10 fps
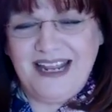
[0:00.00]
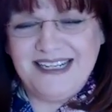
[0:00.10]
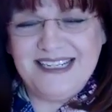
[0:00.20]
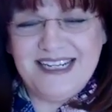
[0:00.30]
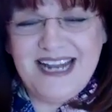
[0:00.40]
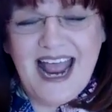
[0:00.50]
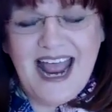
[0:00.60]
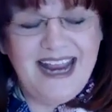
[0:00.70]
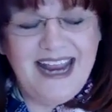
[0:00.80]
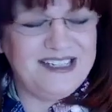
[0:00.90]
in
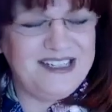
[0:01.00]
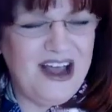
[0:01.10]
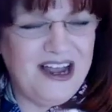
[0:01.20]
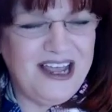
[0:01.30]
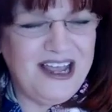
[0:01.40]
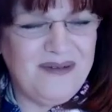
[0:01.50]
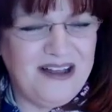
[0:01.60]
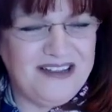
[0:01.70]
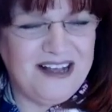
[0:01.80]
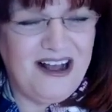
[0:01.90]
today and talking
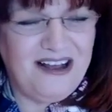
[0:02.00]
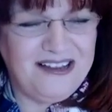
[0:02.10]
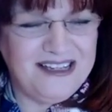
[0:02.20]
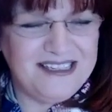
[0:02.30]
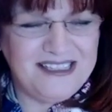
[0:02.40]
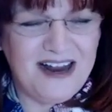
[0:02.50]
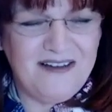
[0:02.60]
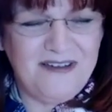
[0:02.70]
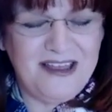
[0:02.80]
about all this stuff.